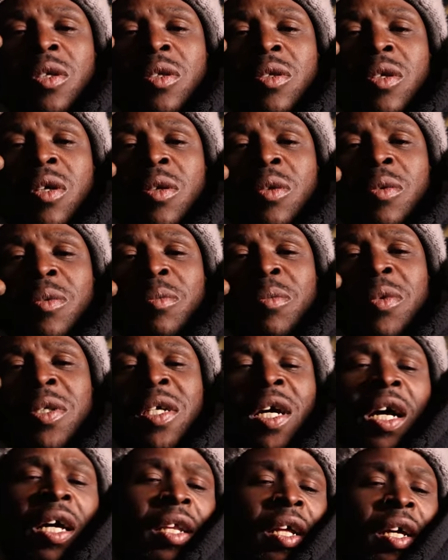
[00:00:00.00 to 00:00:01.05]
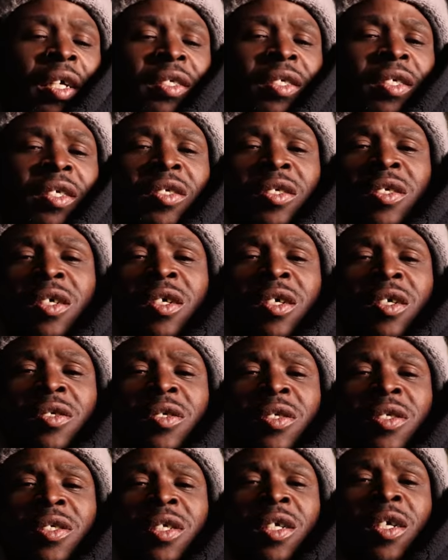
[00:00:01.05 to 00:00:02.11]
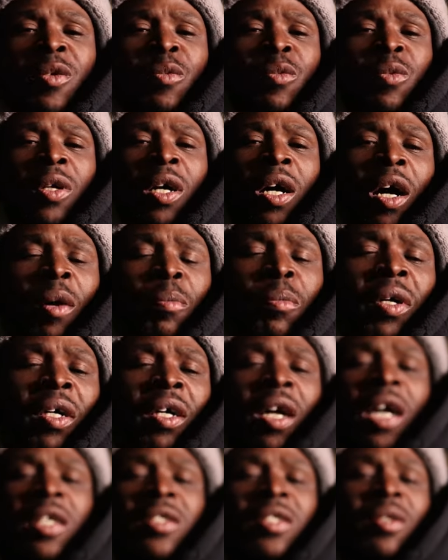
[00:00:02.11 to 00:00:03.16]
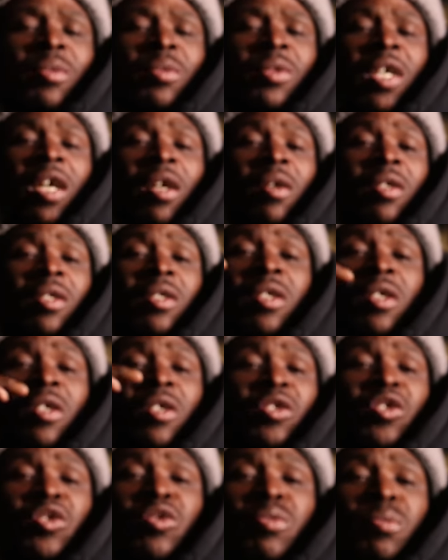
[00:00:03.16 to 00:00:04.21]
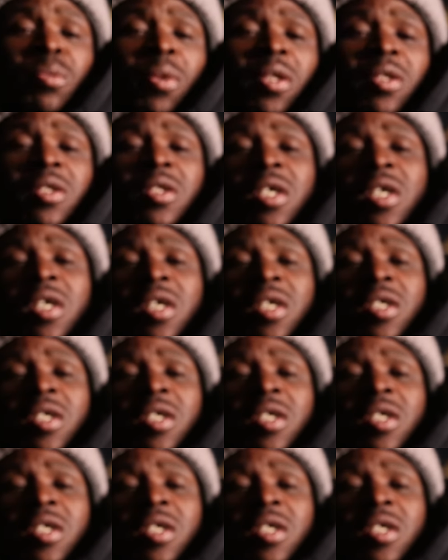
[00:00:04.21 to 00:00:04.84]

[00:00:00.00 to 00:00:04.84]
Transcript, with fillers: You know, me, I like to indulge, and then I, but I sometimes indulge too much.